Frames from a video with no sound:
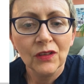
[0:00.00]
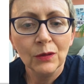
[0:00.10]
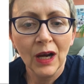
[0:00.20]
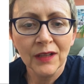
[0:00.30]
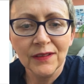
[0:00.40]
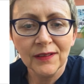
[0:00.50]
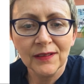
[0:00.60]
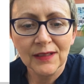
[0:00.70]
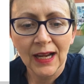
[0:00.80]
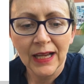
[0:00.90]
To
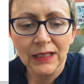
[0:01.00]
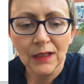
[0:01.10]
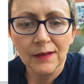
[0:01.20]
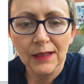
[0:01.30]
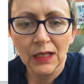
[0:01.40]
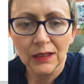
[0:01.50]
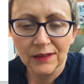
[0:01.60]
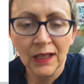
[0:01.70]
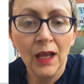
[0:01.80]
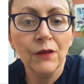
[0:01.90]
understand,
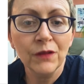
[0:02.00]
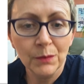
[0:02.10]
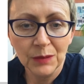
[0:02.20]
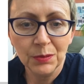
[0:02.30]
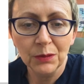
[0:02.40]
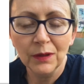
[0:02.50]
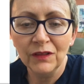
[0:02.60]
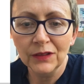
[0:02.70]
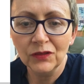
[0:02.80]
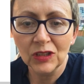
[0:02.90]
to hear from people
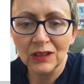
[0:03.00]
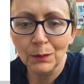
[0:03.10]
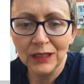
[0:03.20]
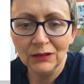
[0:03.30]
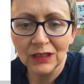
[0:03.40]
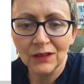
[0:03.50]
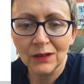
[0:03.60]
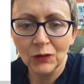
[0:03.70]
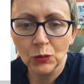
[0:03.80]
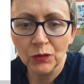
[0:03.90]
with lived
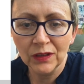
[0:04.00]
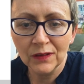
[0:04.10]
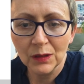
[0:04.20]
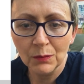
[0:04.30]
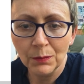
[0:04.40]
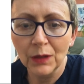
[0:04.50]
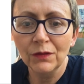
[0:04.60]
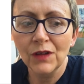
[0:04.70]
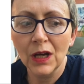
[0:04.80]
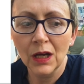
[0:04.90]
experience of autism,
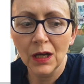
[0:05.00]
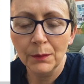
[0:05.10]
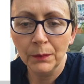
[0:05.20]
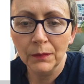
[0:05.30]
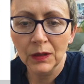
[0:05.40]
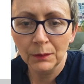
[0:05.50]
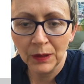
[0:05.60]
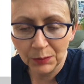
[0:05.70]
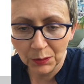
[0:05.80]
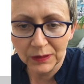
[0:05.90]
both
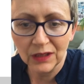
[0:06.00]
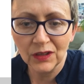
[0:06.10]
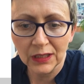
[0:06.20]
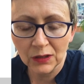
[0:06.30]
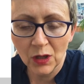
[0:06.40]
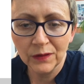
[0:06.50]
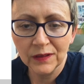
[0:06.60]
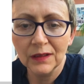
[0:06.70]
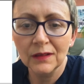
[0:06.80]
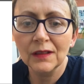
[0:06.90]
people with the
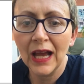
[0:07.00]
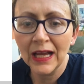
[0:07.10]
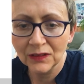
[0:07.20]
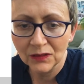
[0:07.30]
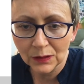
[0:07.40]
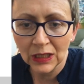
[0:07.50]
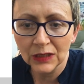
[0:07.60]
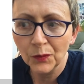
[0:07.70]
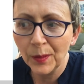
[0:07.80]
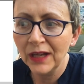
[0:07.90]
diagnosis and
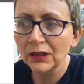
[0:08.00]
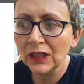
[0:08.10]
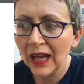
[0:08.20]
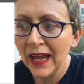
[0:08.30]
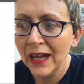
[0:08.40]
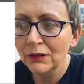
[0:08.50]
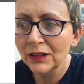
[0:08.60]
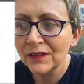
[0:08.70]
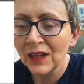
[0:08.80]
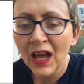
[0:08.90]
parent
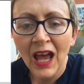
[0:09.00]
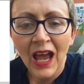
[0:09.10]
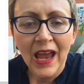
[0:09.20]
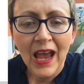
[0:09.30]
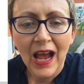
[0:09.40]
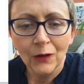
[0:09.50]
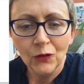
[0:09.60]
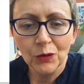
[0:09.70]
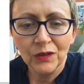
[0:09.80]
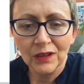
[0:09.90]
carers,
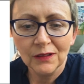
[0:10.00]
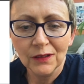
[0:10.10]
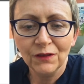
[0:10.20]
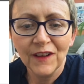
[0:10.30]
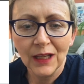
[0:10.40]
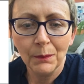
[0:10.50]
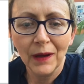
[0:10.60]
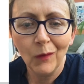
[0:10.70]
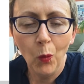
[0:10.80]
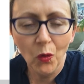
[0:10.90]
and also to think
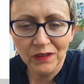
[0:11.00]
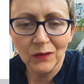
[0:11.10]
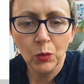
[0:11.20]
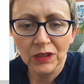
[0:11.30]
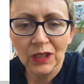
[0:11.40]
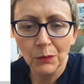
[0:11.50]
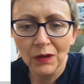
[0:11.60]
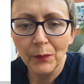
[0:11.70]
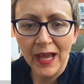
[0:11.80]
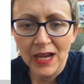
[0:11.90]
about what does working
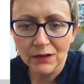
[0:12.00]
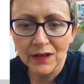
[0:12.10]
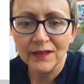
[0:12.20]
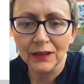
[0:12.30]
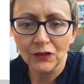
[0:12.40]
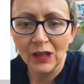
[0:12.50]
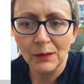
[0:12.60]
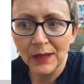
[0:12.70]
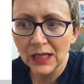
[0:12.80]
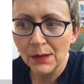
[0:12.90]
with parents
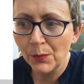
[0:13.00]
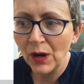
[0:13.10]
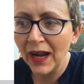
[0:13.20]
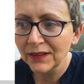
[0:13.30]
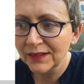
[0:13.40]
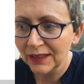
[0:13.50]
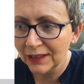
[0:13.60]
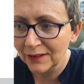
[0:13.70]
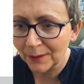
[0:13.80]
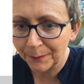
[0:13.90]
actually mean in
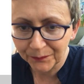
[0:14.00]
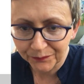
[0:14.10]
practice.